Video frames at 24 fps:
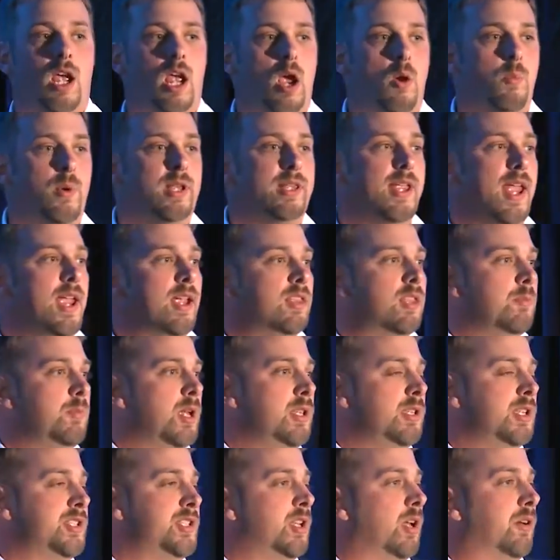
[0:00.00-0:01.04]
and we take them
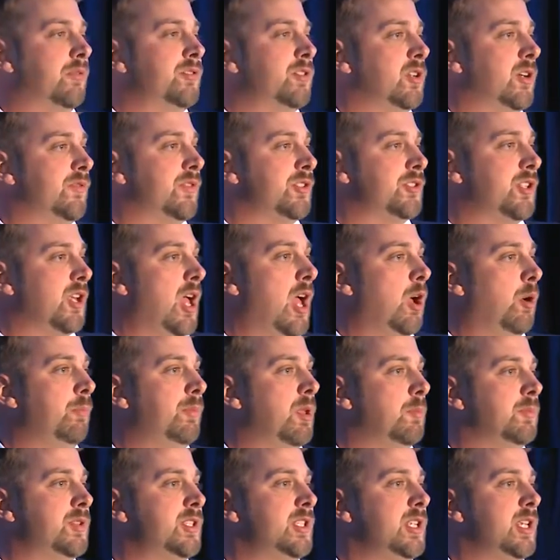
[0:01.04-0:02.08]
into self-service to help
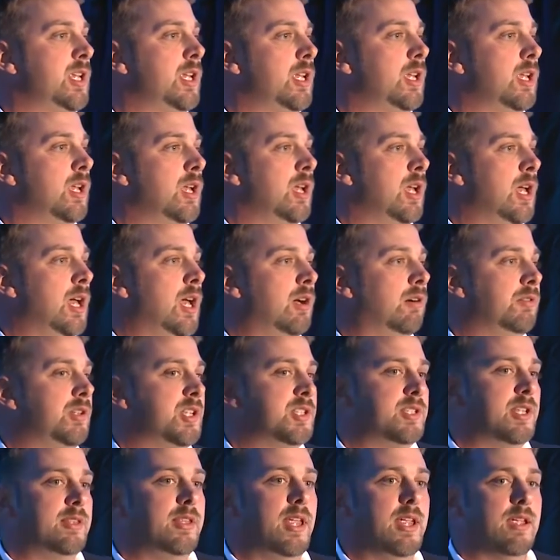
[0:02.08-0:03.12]
them see how it
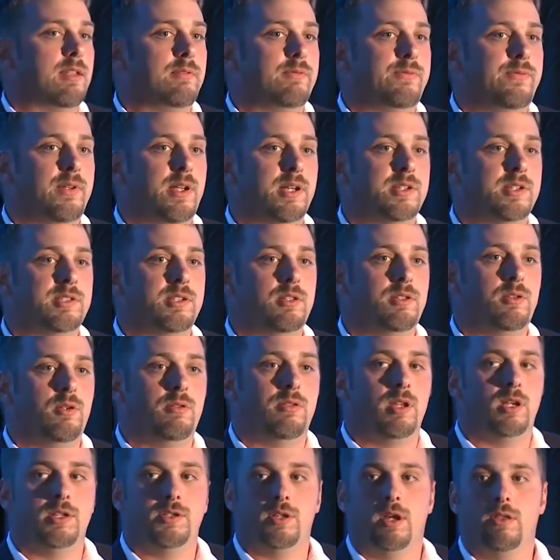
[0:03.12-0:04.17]
is that they can fix and do
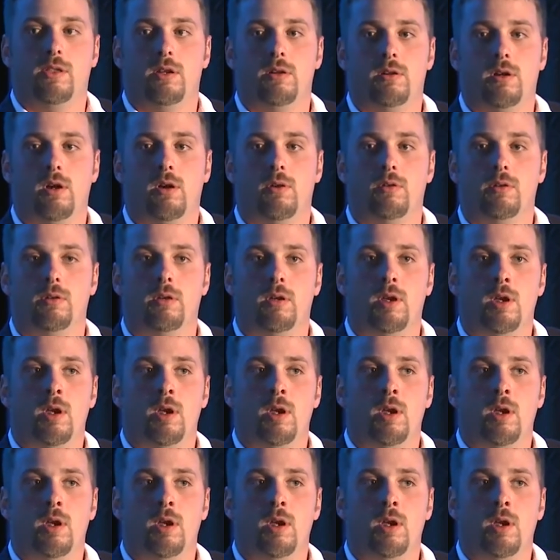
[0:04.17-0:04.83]
things on their own.